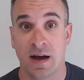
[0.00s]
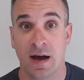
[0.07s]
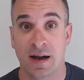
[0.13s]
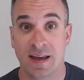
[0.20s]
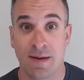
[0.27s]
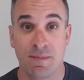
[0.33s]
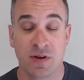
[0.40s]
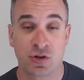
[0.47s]

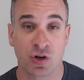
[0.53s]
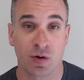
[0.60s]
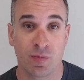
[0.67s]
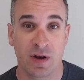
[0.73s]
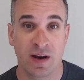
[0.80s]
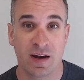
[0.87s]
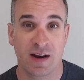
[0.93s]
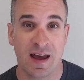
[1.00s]
can be
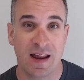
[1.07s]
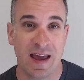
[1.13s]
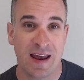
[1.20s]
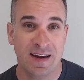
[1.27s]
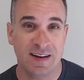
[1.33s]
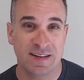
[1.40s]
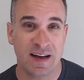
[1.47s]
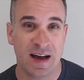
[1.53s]
terminated at
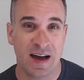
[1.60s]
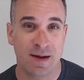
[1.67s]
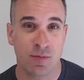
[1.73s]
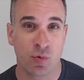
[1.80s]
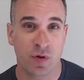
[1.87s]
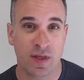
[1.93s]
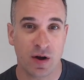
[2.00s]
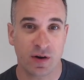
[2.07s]
any time
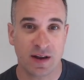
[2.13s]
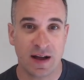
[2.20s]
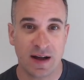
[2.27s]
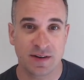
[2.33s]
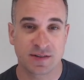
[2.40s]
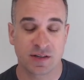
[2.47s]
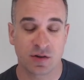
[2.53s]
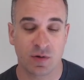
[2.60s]
without
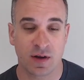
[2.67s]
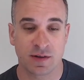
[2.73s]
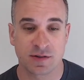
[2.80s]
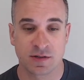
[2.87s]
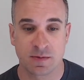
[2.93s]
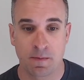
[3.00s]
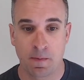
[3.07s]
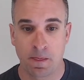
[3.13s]

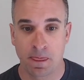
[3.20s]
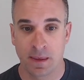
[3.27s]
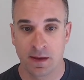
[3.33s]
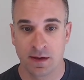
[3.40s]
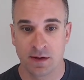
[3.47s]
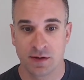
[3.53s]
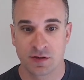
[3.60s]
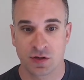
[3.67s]
consequence.
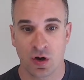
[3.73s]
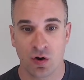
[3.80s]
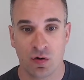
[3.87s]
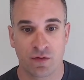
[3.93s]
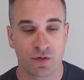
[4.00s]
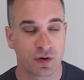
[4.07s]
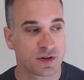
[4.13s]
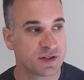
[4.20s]
So,
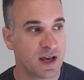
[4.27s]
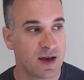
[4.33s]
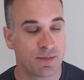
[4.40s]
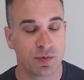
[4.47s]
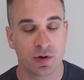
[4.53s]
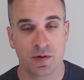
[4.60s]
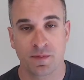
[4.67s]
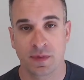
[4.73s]
for
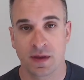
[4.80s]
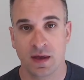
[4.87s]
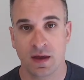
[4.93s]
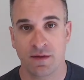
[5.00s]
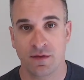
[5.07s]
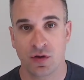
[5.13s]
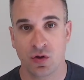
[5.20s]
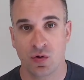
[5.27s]
example,
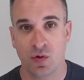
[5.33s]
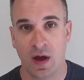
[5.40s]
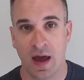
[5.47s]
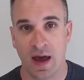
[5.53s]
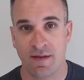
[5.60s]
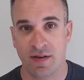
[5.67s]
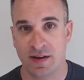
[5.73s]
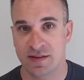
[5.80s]
if you
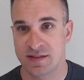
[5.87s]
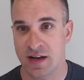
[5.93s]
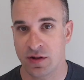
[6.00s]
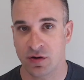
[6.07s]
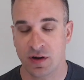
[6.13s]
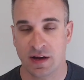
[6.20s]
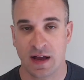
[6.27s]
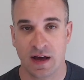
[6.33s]
have a
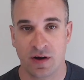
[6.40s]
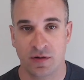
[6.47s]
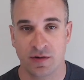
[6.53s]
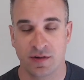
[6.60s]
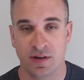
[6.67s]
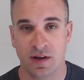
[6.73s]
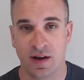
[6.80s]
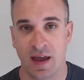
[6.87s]
seller
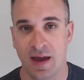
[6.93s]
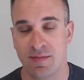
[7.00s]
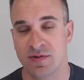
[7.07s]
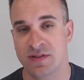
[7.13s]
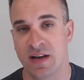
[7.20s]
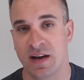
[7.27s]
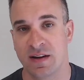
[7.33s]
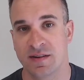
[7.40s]
account and
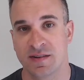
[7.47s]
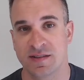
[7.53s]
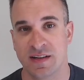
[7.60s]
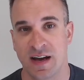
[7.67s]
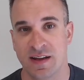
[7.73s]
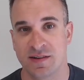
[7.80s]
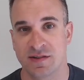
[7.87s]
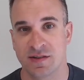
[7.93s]
Amazon
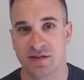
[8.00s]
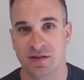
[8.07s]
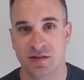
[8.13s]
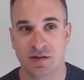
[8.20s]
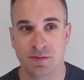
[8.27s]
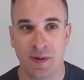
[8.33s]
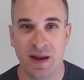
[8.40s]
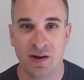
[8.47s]
decides to
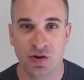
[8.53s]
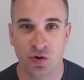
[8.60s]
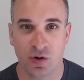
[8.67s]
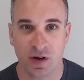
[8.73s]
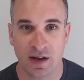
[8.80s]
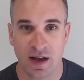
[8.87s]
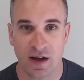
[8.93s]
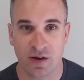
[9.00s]
suspend your
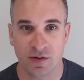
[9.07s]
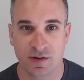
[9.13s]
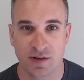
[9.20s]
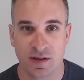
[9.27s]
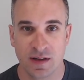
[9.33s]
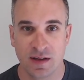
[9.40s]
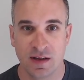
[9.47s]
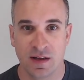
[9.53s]
account,
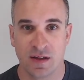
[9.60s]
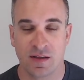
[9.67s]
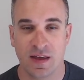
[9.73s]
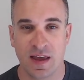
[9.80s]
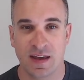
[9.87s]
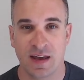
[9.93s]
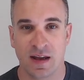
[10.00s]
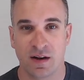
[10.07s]

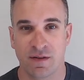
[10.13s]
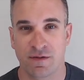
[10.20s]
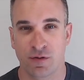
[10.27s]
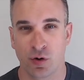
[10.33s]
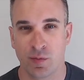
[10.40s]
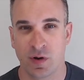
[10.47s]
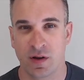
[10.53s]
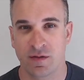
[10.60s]
they can
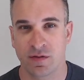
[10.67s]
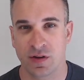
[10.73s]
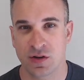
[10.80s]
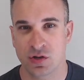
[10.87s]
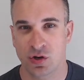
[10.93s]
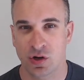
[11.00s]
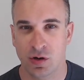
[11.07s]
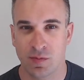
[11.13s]
affirmatively
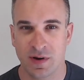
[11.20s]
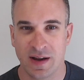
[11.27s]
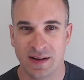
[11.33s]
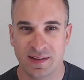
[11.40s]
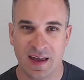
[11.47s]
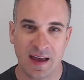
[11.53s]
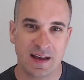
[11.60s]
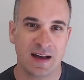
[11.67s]
terminate
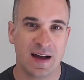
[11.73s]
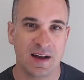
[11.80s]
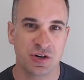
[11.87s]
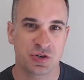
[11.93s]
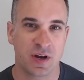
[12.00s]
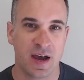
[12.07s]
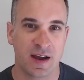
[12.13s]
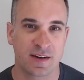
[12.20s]
that
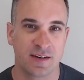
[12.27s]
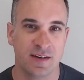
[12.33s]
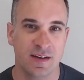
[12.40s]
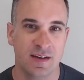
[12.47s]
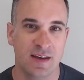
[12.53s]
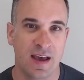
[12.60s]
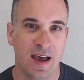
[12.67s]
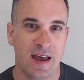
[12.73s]
contract
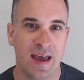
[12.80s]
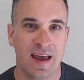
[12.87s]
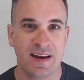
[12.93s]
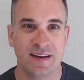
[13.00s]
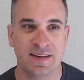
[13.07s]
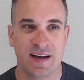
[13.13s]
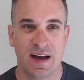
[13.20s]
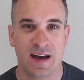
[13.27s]
at any
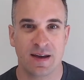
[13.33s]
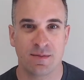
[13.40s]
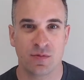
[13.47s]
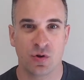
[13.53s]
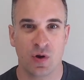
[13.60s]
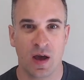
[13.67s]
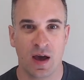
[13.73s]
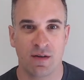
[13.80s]
time.
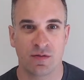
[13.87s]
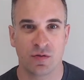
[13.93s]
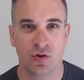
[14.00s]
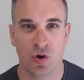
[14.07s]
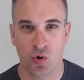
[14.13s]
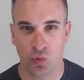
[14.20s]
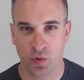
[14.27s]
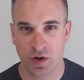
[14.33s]
You have
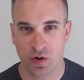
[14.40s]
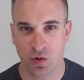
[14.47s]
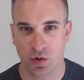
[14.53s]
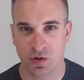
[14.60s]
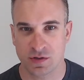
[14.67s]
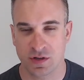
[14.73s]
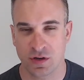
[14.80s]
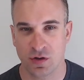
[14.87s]
no
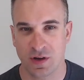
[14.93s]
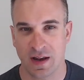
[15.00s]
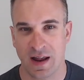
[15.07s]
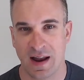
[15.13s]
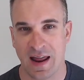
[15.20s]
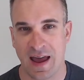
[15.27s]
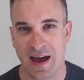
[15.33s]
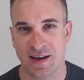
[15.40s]
recourse and you
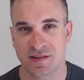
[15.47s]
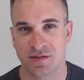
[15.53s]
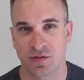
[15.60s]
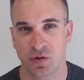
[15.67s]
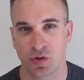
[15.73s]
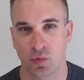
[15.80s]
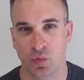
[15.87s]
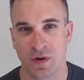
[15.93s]
cannot ask for
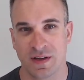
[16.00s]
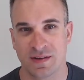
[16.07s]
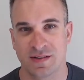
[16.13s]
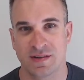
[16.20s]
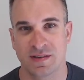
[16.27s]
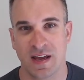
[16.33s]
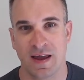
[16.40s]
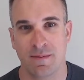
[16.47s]
the
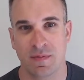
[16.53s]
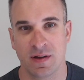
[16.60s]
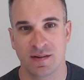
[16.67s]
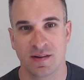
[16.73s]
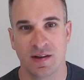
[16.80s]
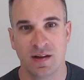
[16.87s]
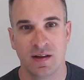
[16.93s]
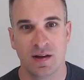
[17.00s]
reinstatement
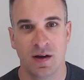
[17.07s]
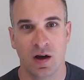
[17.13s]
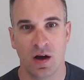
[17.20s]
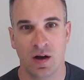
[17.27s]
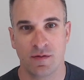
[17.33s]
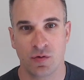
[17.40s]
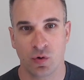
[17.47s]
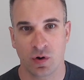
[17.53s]

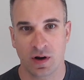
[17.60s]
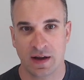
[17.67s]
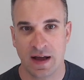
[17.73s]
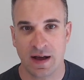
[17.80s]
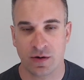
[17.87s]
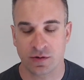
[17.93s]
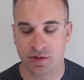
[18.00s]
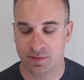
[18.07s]
of your
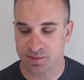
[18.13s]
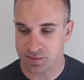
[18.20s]
account.